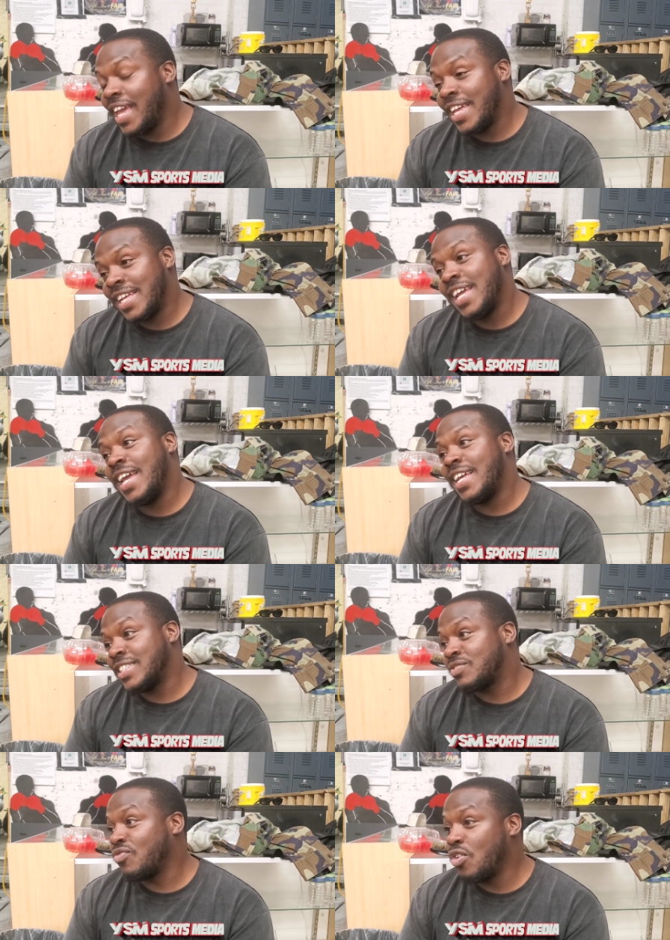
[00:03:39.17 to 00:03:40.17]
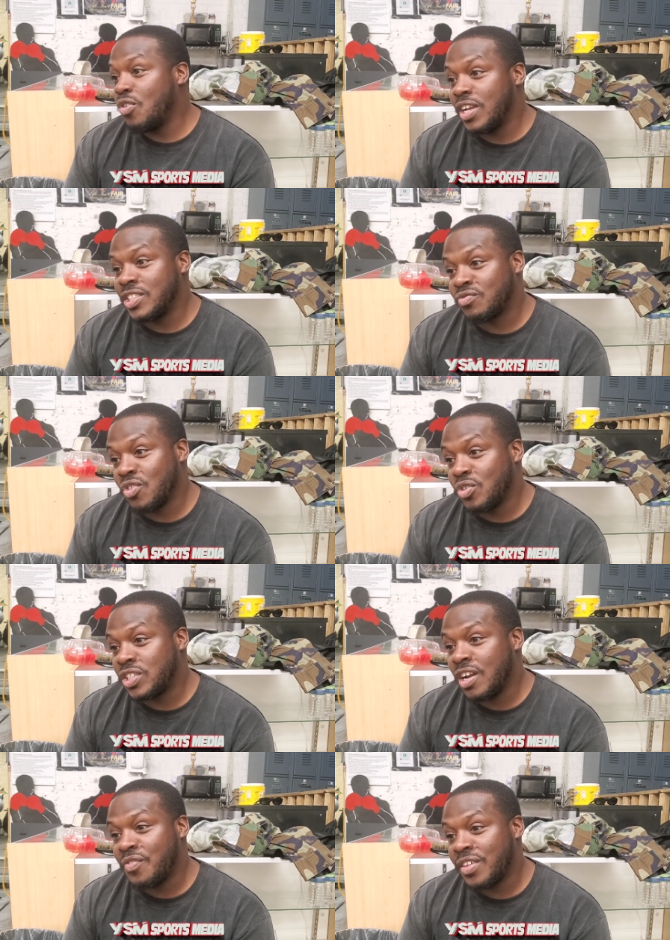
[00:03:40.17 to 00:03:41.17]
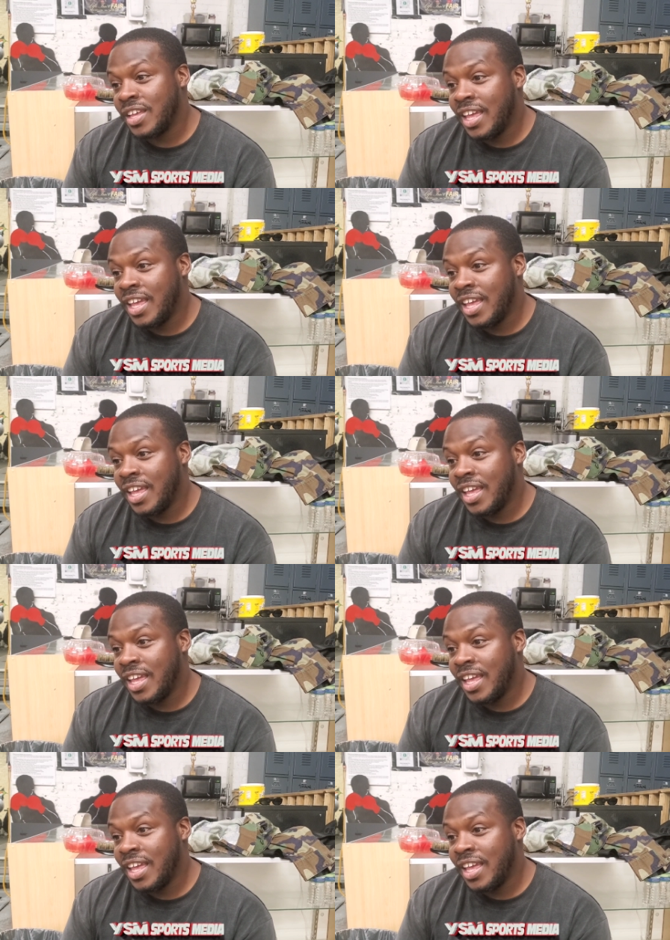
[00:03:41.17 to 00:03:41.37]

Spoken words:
Yeah, it's real tough.